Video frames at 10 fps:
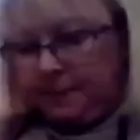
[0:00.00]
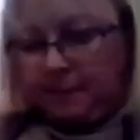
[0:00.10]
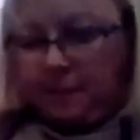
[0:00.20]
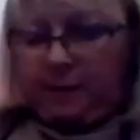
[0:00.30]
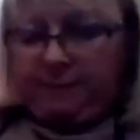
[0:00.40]

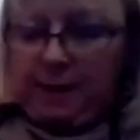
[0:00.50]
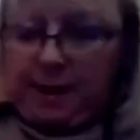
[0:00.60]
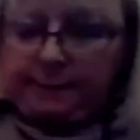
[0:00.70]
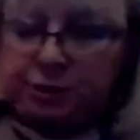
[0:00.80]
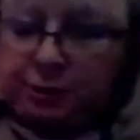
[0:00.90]
of
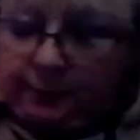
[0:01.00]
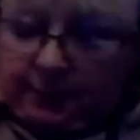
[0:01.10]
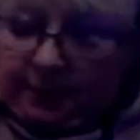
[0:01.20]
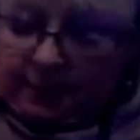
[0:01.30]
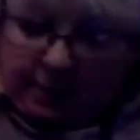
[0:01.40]
lime
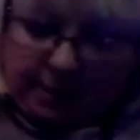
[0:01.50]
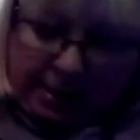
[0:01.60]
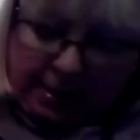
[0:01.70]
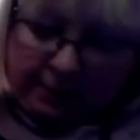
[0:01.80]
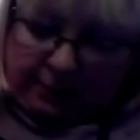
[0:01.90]
juice.
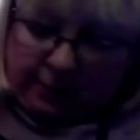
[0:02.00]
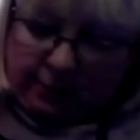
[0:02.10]
So you